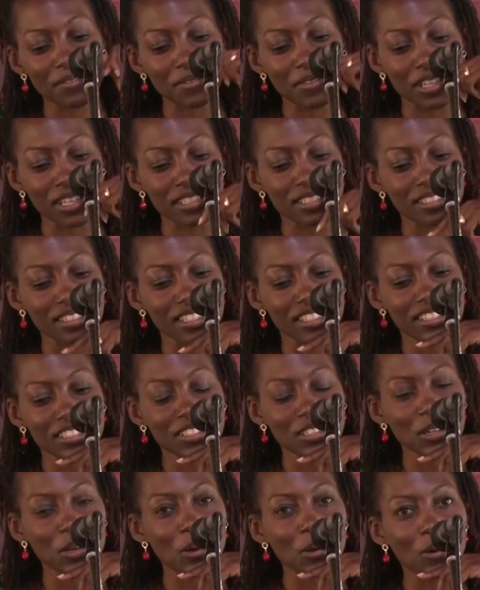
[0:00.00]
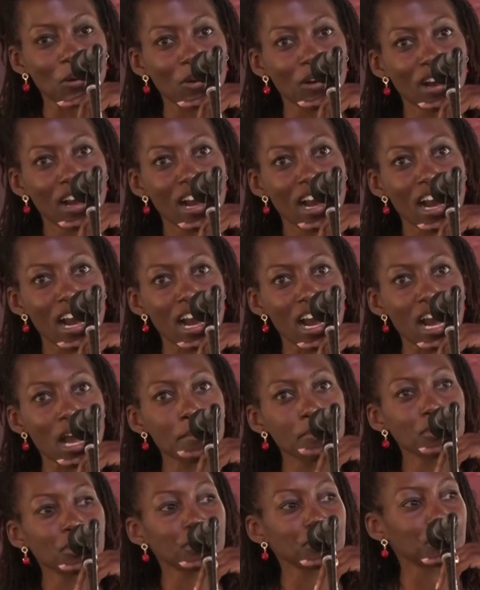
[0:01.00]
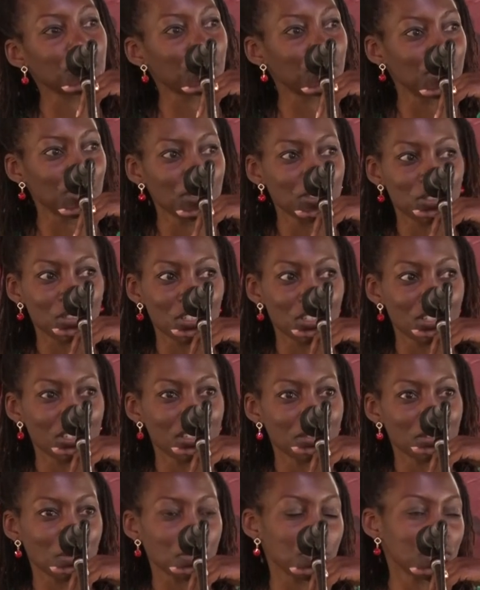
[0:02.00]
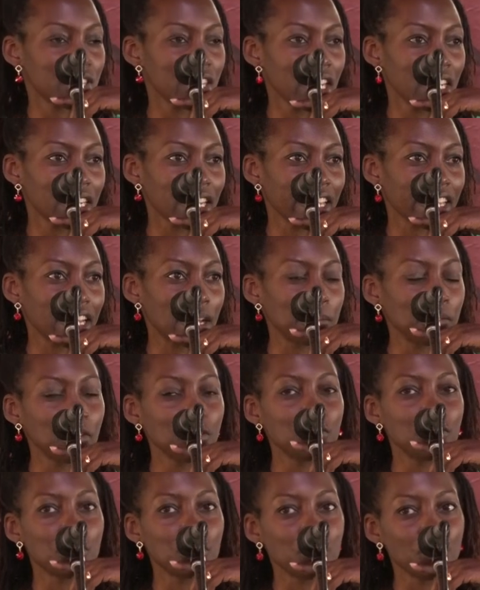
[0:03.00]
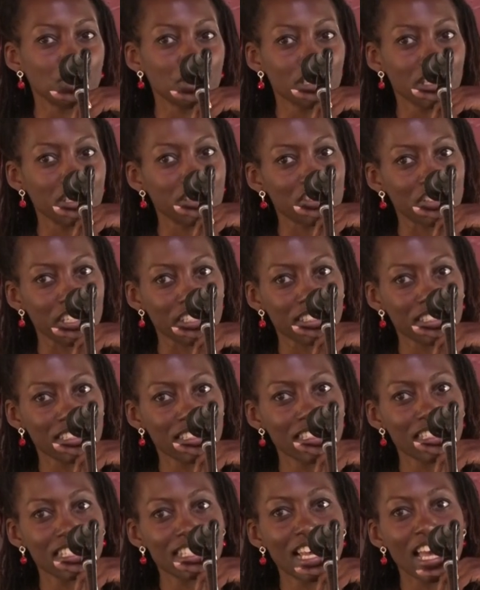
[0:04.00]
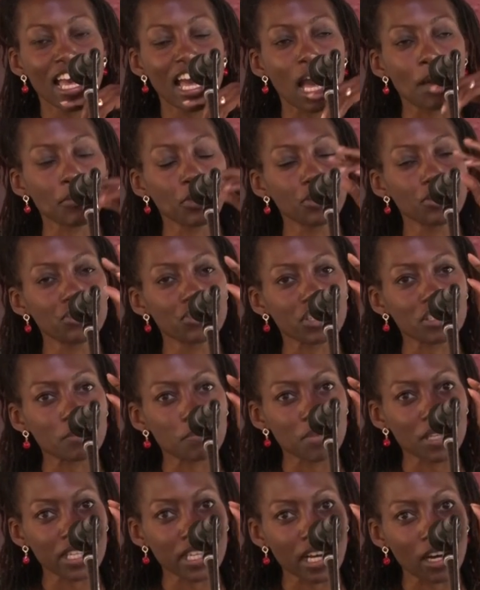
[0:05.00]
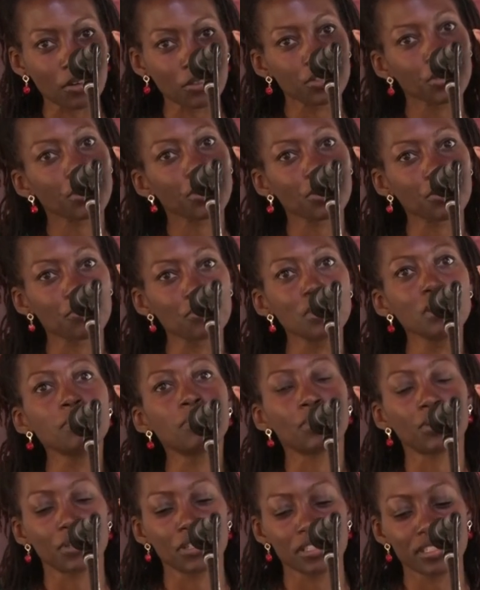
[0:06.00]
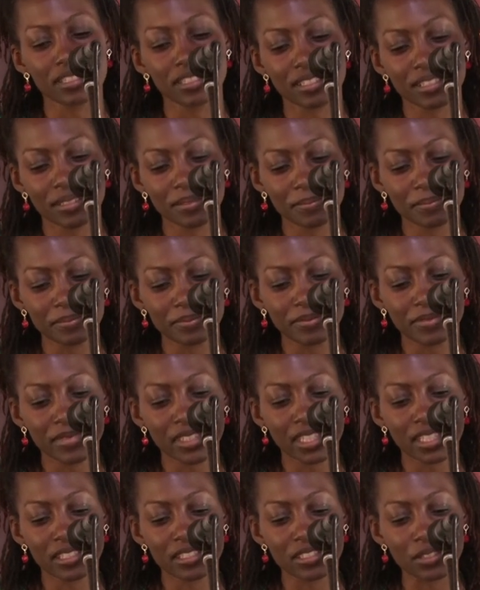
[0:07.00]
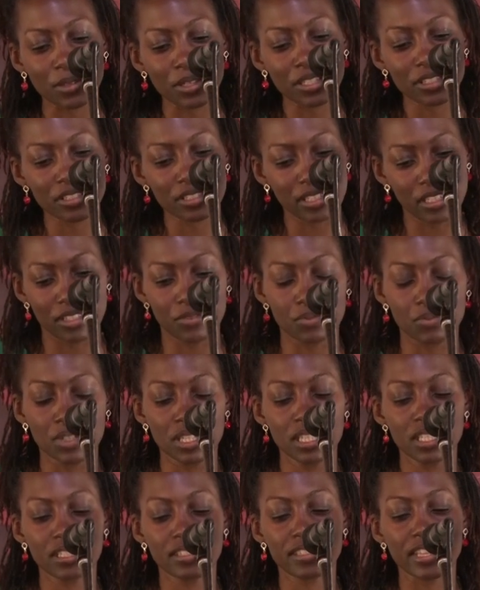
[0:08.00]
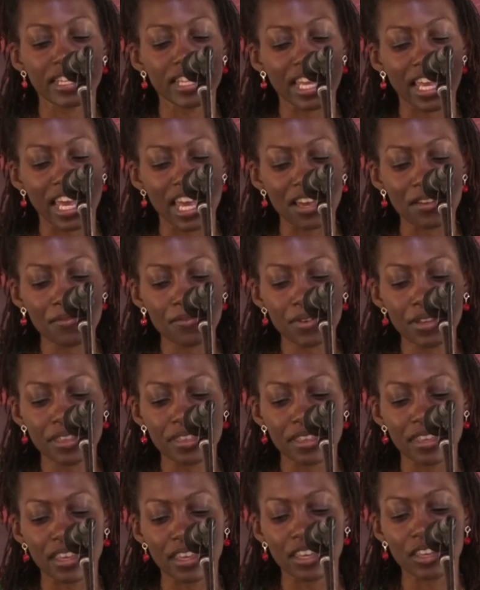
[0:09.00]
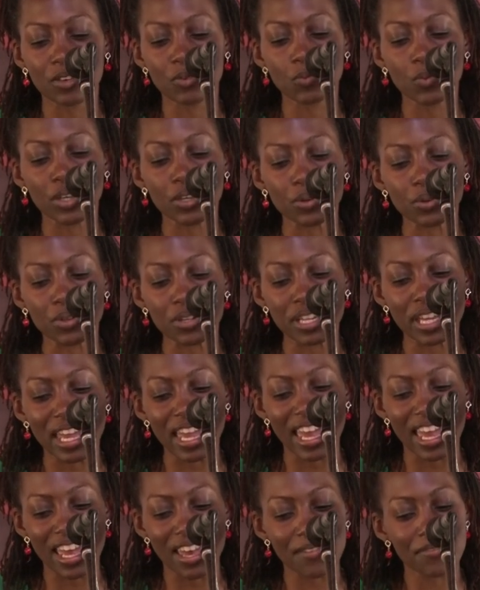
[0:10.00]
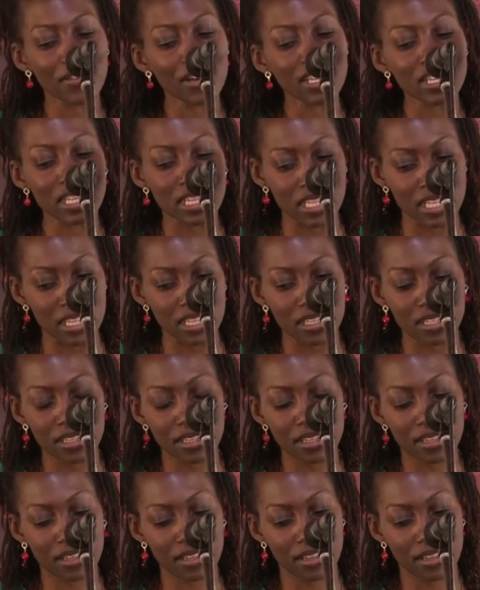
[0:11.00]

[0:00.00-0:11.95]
verses. So I'm not going to pretend like I'm going to do it justice. I'm going to just pick out 3 points. So it reads that everything we could ever need,